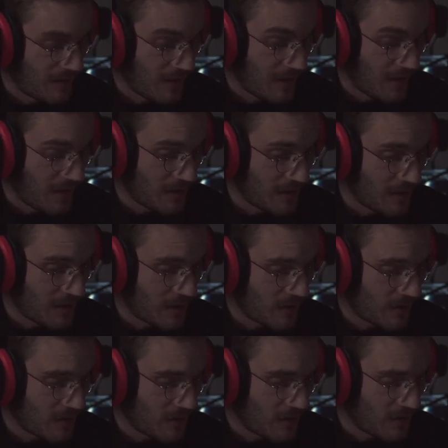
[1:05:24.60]
and I had not
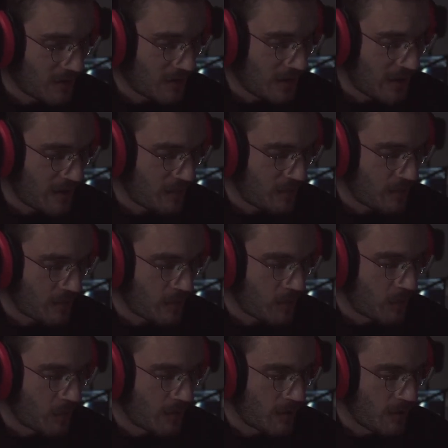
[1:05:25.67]
heard her laugh for
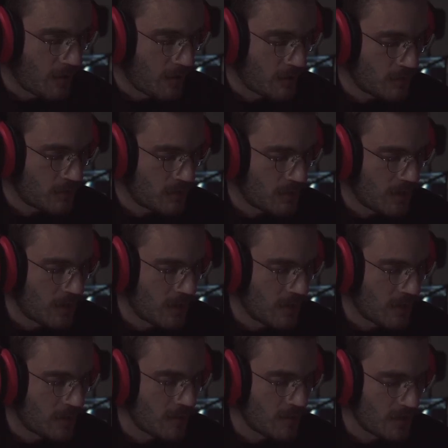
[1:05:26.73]

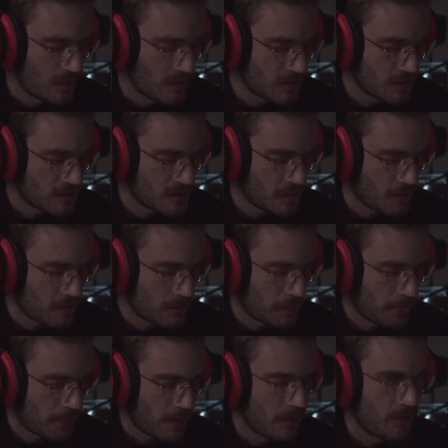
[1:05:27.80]
109 years.
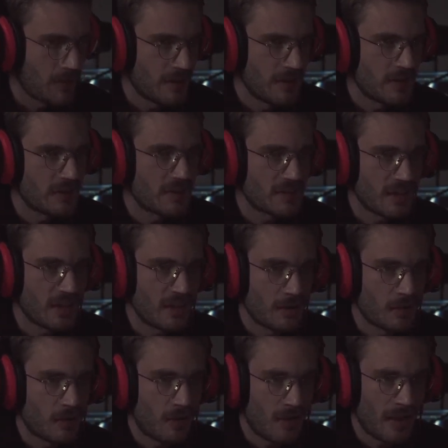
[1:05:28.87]
Well, he did say they
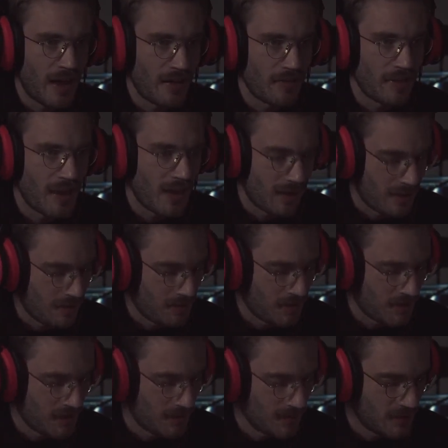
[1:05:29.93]
were all laughing at him,
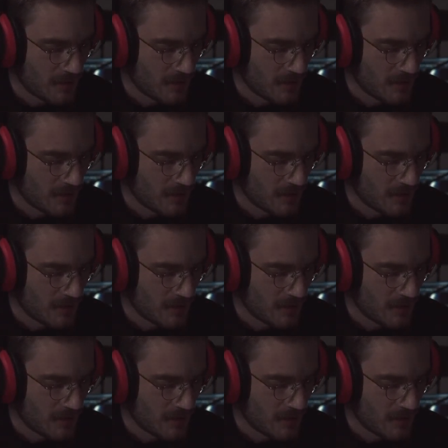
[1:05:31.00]
right?